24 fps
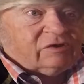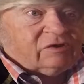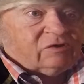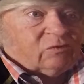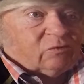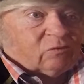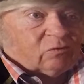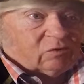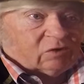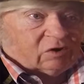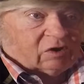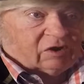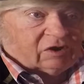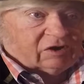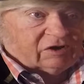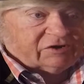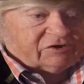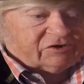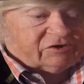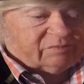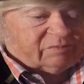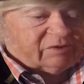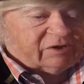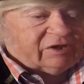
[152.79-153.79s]
or likely
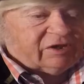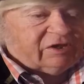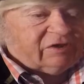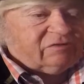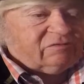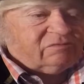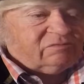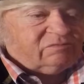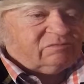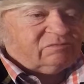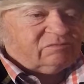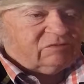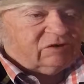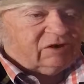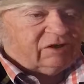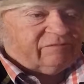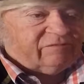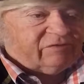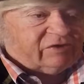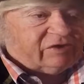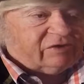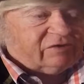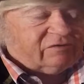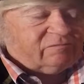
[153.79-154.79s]
to be
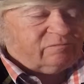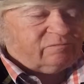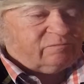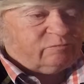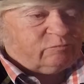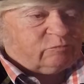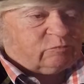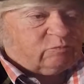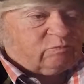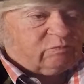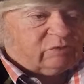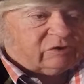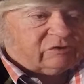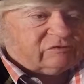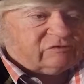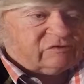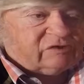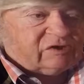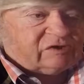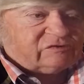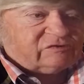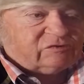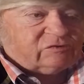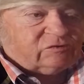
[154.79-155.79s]
living, because
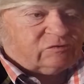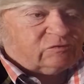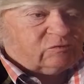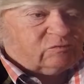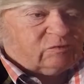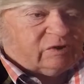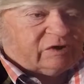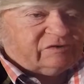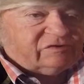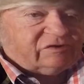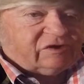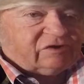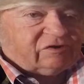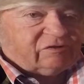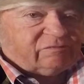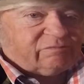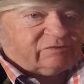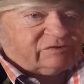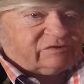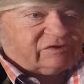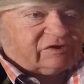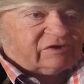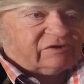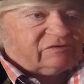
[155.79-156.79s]
that's not always
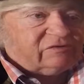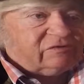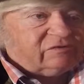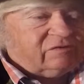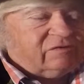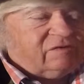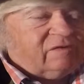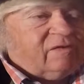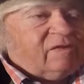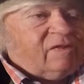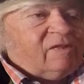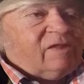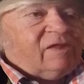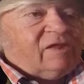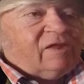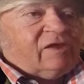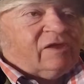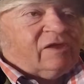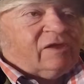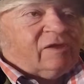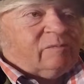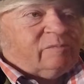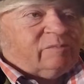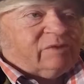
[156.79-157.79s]
100%.
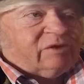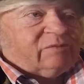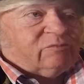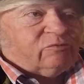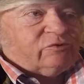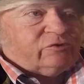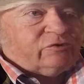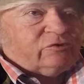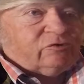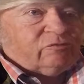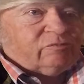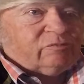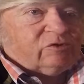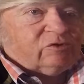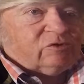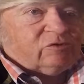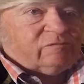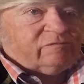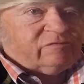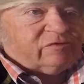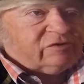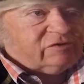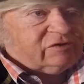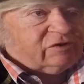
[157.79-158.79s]
People do
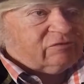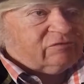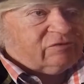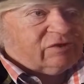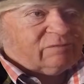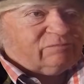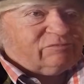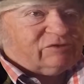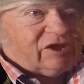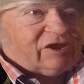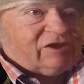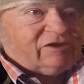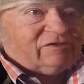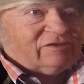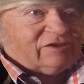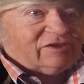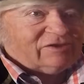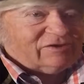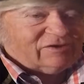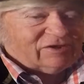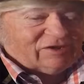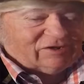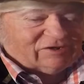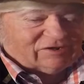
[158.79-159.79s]
move and don't update their
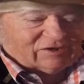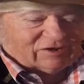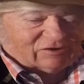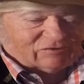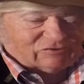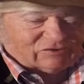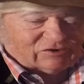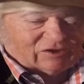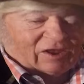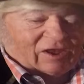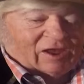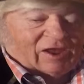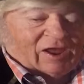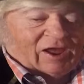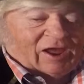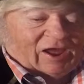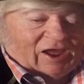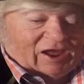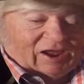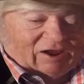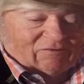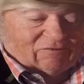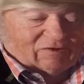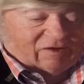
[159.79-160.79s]
details.
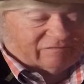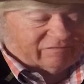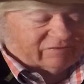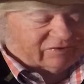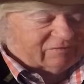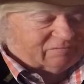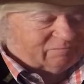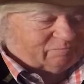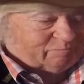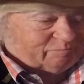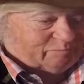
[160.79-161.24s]
However,